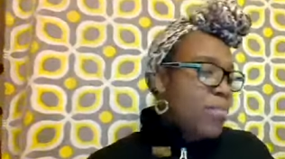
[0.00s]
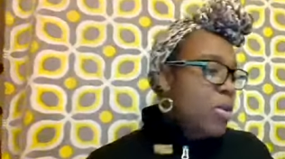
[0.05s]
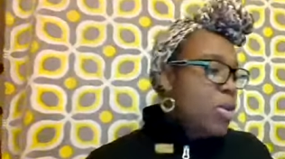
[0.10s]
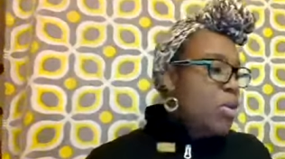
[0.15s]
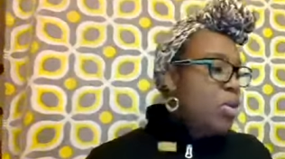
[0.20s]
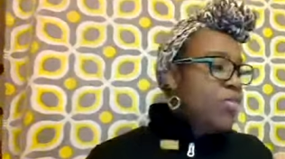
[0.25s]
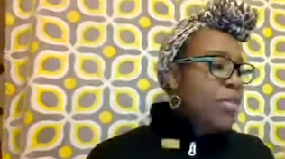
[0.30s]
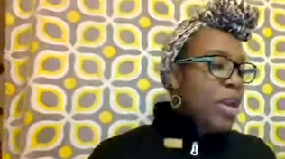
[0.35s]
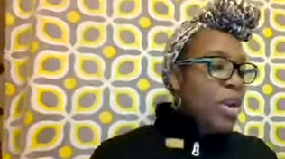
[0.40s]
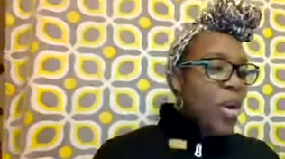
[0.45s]

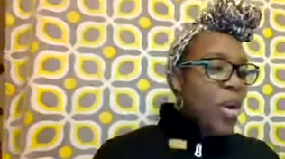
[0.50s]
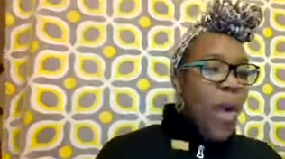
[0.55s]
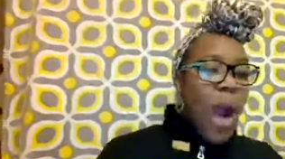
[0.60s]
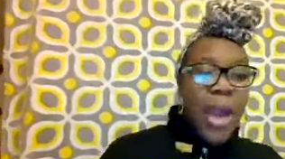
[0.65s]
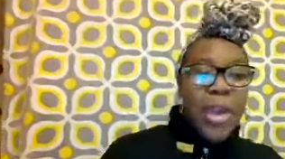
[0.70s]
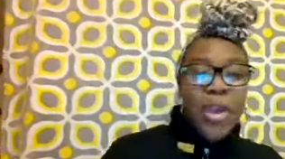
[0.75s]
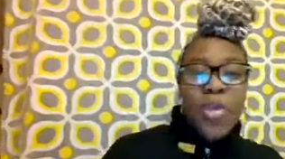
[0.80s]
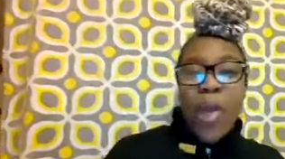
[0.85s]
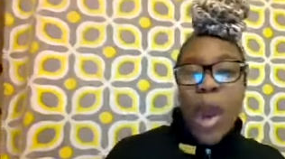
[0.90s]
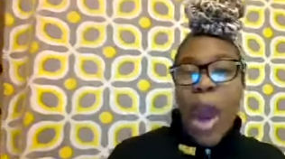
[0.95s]
move they know
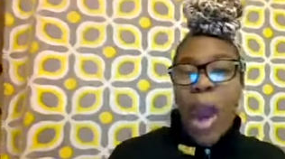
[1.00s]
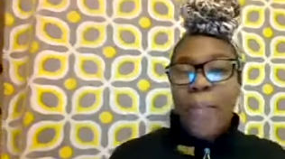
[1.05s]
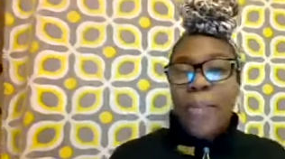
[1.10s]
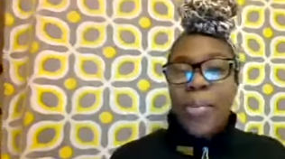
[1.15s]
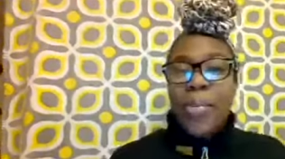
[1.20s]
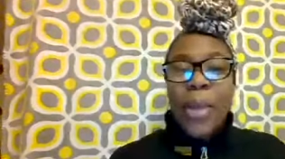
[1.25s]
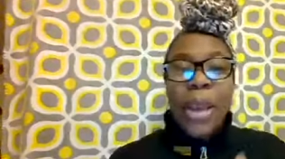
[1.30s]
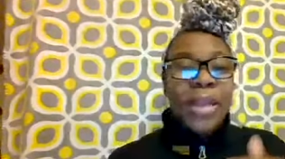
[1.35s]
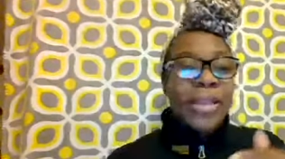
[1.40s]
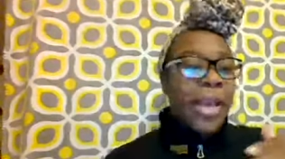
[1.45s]
how you
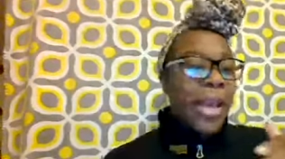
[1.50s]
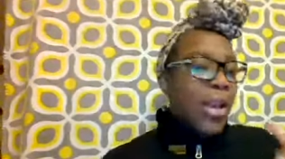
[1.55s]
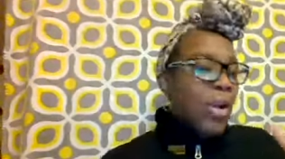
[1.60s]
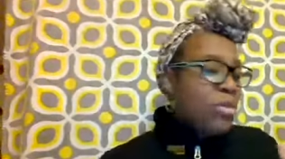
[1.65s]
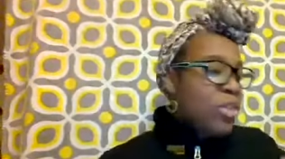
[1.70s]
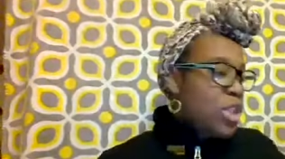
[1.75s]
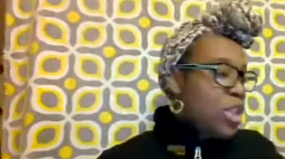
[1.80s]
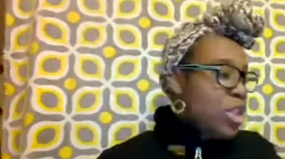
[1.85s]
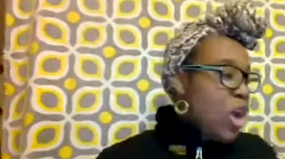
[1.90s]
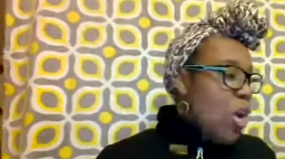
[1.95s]
operate they
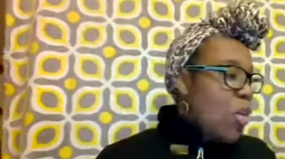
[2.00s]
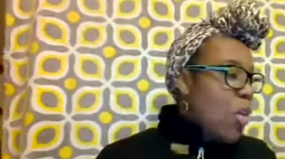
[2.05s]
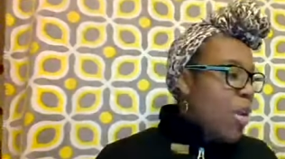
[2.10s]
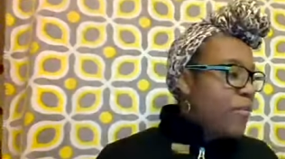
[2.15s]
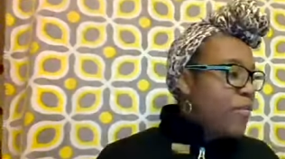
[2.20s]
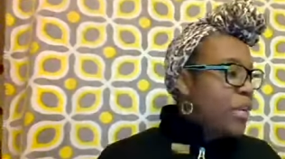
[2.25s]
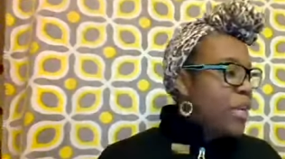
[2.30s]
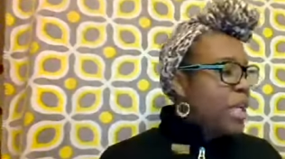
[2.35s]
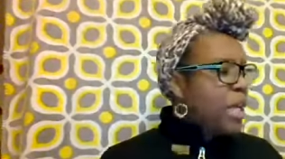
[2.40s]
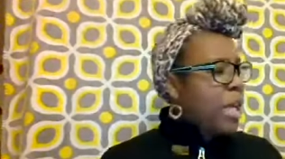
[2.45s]
don't just go in
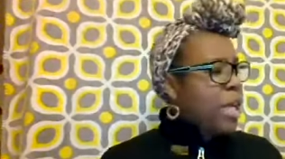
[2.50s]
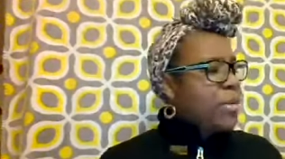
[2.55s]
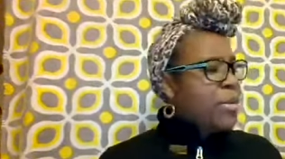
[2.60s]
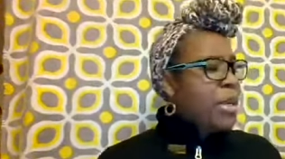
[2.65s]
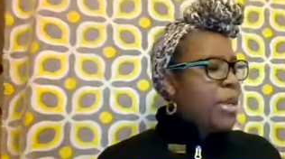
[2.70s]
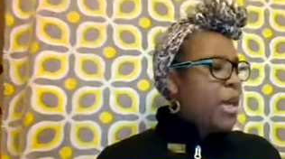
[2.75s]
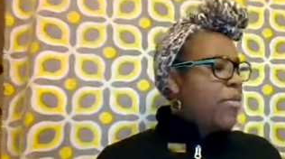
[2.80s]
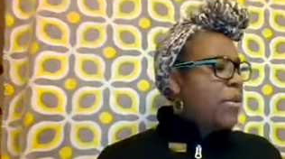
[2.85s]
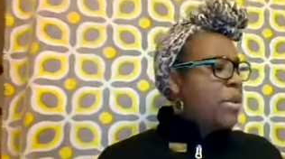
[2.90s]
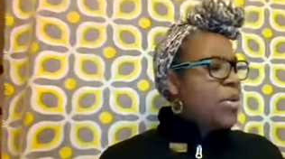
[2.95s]
for the kill the
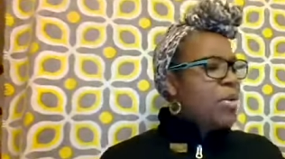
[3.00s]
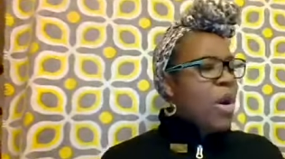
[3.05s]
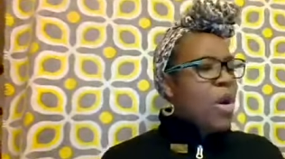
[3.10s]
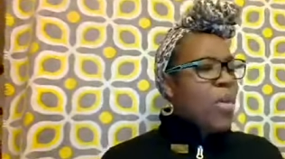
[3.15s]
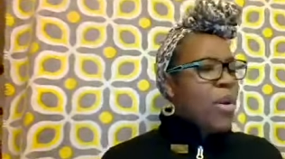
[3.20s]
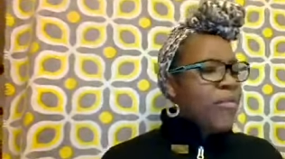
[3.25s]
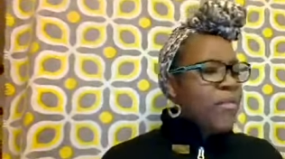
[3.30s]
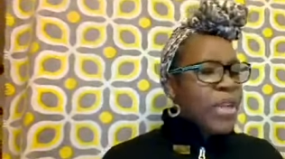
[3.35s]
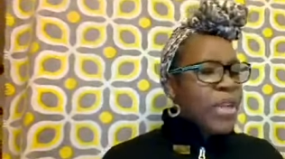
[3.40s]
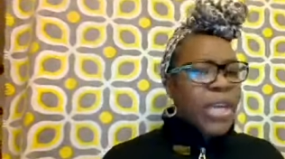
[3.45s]
devil don't
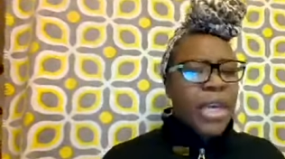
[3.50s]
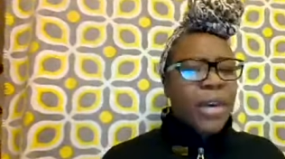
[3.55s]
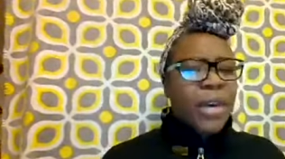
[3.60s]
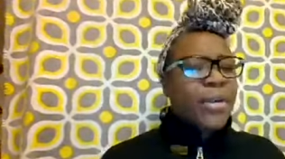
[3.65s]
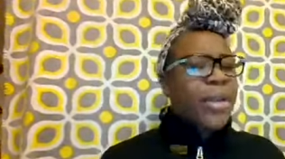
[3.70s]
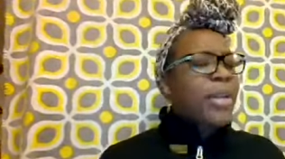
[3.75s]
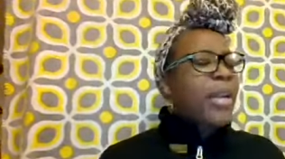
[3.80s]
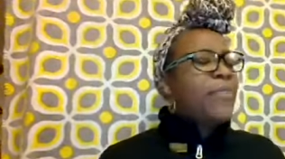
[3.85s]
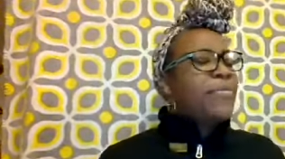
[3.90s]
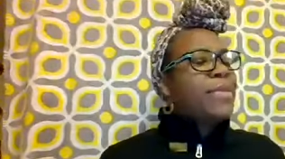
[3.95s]
go in for the kill
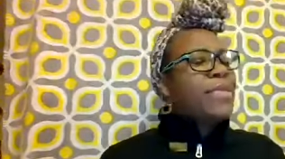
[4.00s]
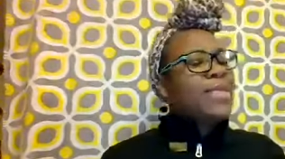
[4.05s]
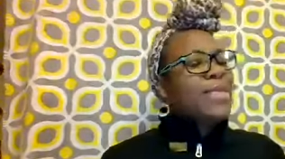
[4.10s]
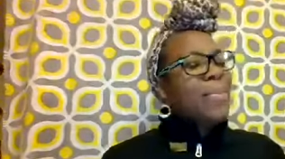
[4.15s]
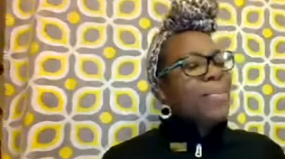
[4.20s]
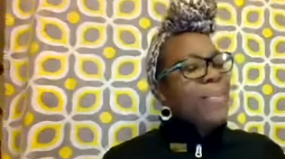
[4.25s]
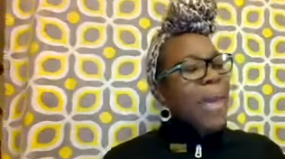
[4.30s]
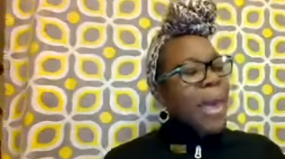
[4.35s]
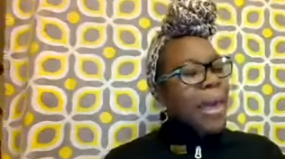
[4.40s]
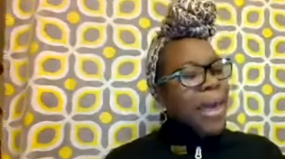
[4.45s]
the devil
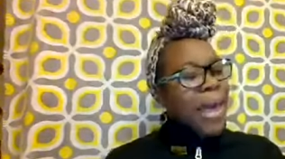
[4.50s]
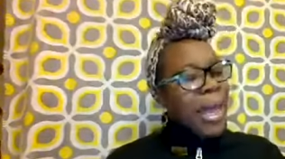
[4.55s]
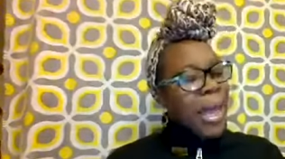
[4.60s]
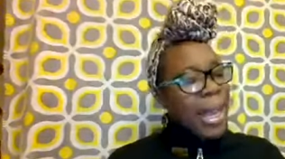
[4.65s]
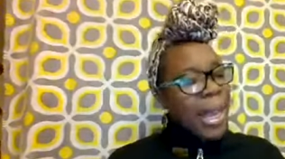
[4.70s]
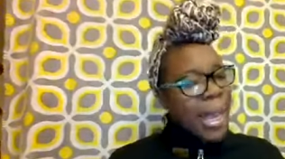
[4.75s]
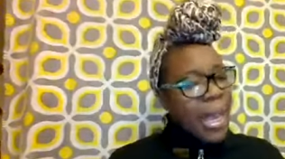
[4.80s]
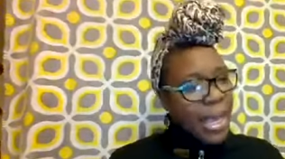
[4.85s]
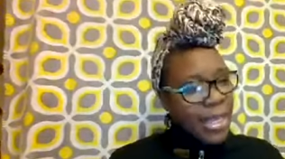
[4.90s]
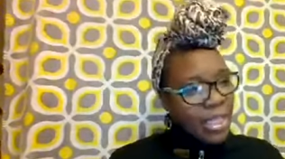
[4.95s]
sit back and
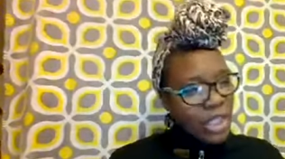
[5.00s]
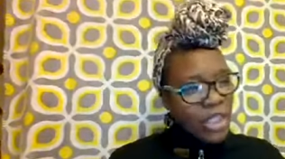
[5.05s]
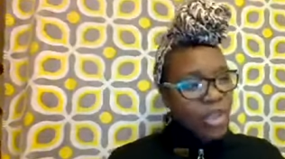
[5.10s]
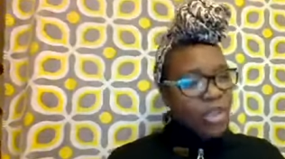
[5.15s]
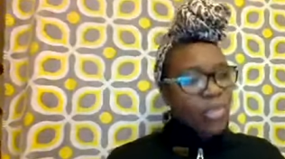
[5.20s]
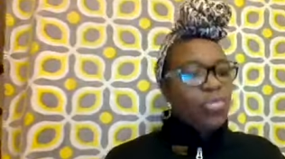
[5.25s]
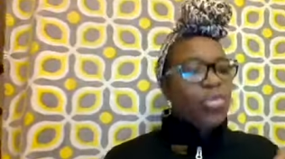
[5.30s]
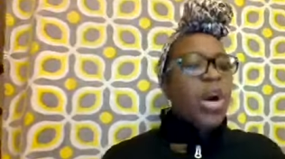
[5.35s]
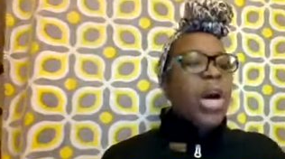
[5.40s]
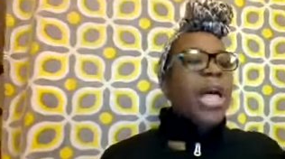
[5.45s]
let
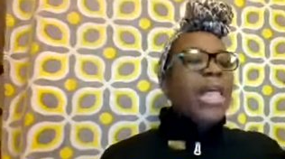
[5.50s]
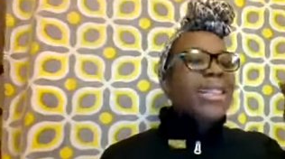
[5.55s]
you